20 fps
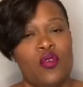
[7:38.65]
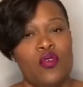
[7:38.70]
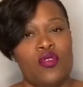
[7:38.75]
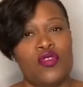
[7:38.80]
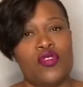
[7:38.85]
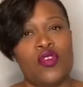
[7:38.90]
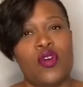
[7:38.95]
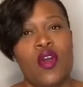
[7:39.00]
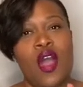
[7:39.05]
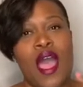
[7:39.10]

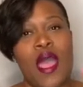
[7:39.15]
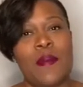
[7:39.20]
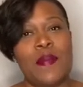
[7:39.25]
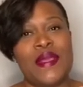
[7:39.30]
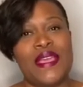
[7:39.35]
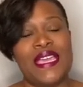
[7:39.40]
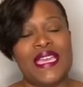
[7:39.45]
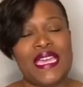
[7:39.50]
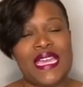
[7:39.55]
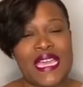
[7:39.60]
So I
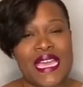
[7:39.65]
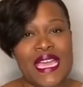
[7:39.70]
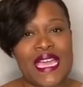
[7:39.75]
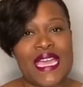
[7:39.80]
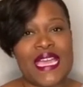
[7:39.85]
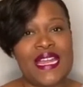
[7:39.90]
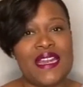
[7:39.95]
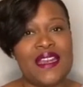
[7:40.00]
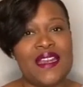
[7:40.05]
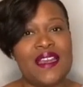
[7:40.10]

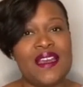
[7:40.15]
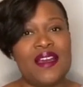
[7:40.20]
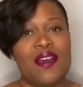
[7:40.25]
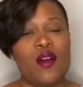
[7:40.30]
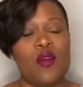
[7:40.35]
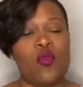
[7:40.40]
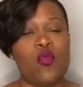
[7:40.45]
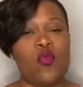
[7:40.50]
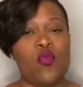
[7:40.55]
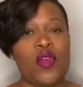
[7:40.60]
begin
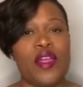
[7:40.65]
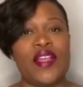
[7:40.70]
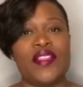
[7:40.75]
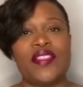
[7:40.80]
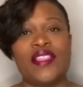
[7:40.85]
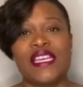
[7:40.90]
with